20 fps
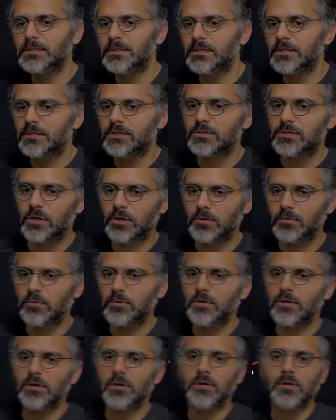So
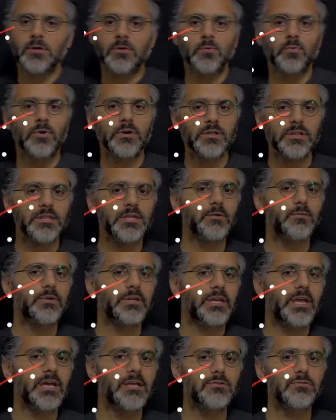one thing we
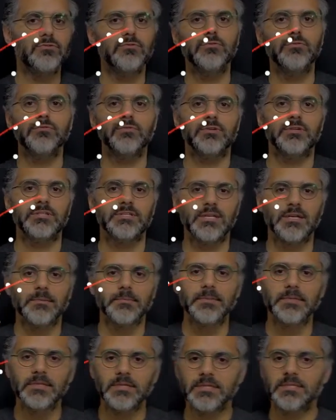can do, for
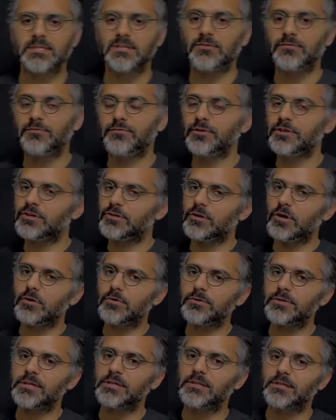example, is if we know
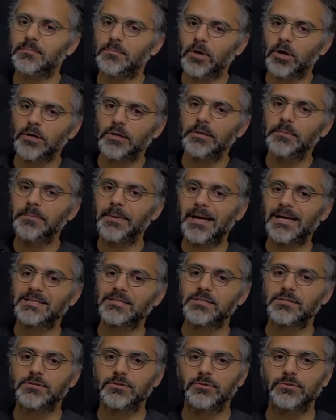that the model
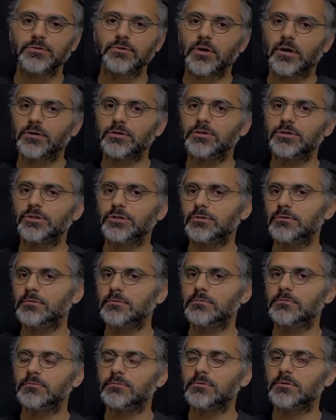passes through the origin,
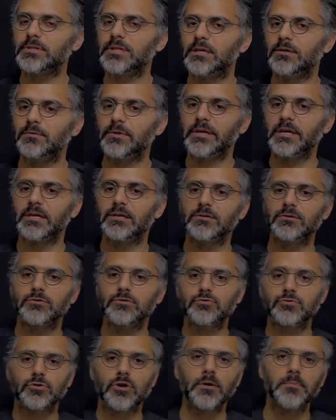then we can
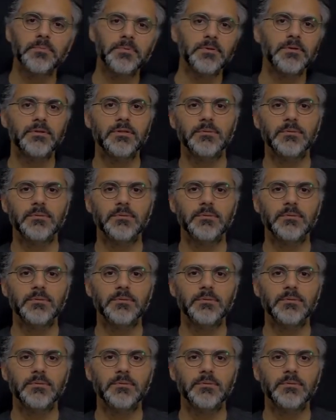drop the